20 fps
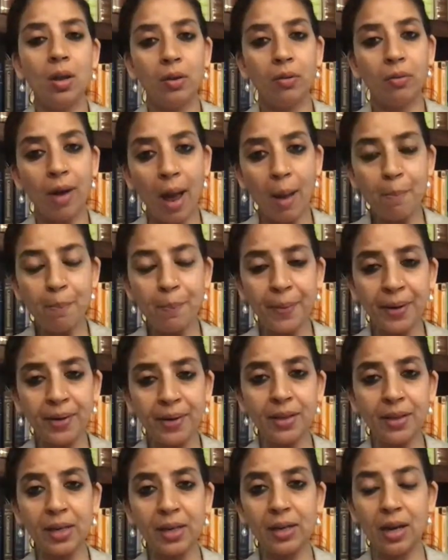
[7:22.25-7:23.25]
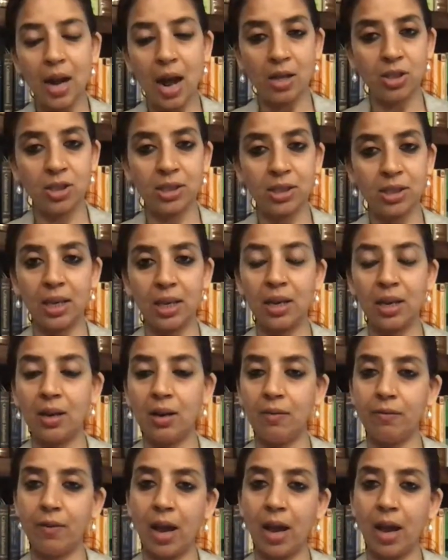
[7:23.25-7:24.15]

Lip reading: rampant and large-scale